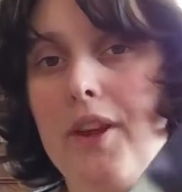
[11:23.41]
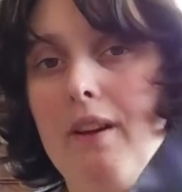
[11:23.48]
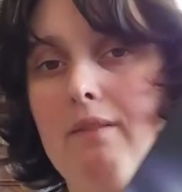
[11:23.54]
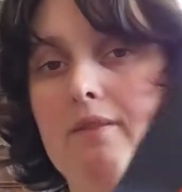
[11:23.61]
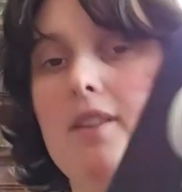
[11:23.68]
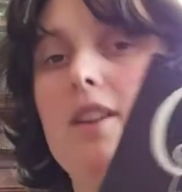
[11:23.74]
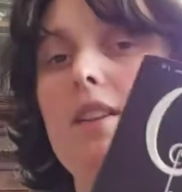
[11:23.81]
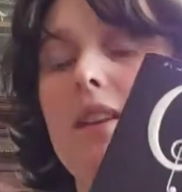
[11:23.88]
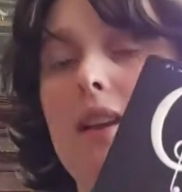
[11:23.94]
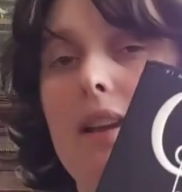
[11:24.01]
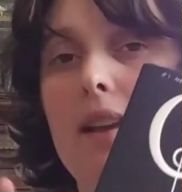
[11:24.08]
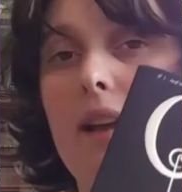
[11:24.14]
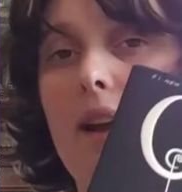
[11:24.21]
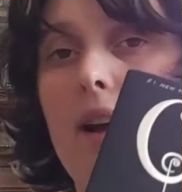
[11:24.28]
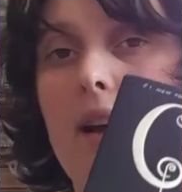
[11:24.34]
get some
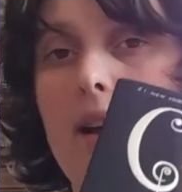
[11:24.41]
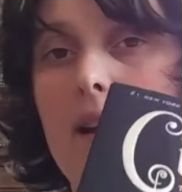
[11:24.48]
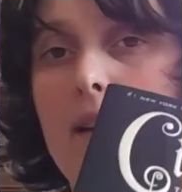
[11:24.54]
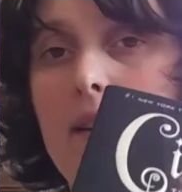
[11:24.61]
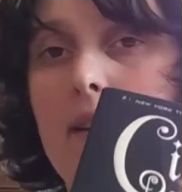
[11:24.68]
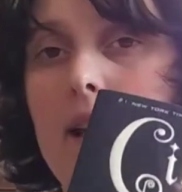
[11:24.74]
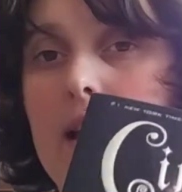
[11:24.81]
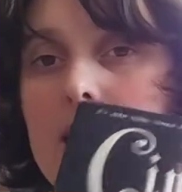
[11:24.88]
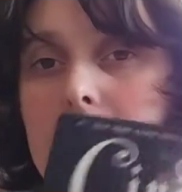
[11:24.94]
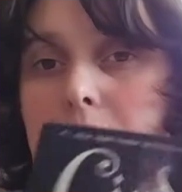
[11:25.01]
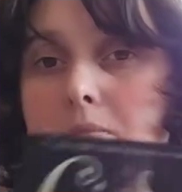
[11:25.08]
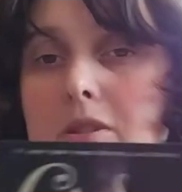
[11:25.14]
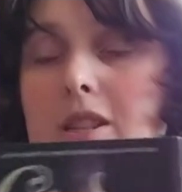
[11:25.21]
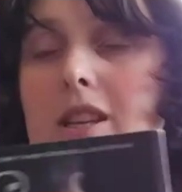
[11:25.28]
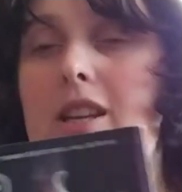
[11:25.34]
sticky tabs, and I'll
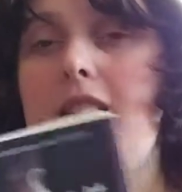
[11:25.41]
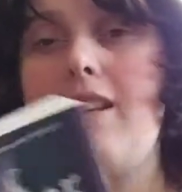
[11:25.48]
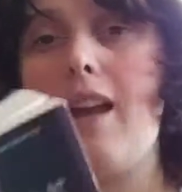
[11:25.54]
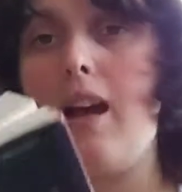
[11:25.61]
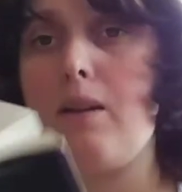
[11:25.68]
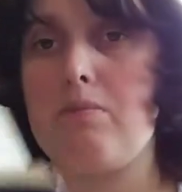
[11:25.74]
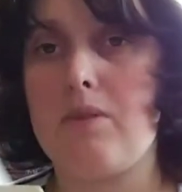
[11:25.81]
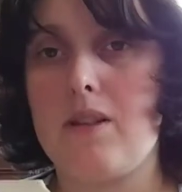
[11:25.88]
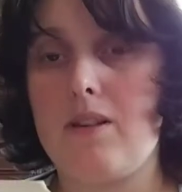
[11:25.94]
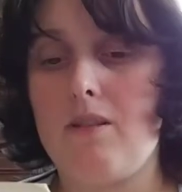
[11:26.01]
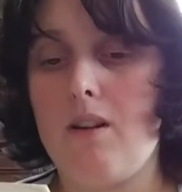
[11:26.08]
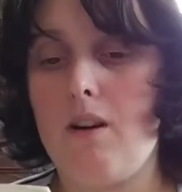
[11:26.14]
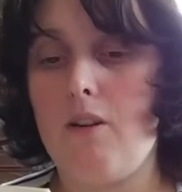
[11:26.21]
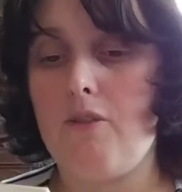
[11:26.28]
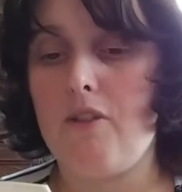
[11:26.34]
find it, sticky
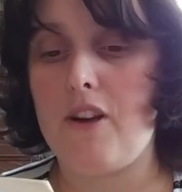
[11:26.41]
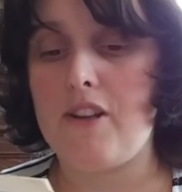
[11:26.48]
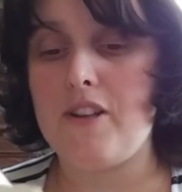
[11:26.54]
tab it.